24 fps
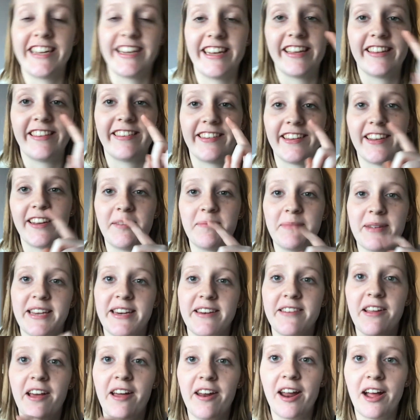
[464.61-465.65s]
It's gonna be
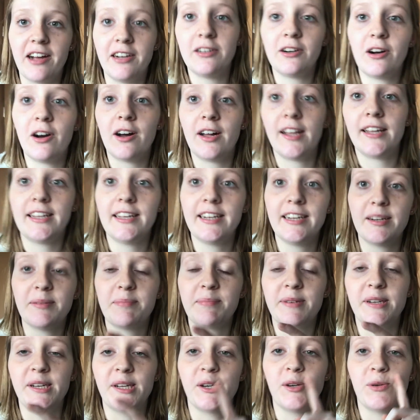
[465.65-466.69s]
non-alcoholic
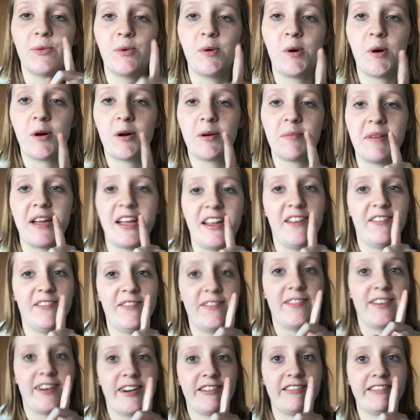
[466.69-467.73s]
but warm
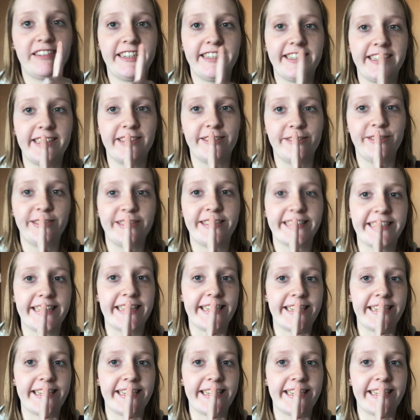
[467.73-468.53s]
and very cozy.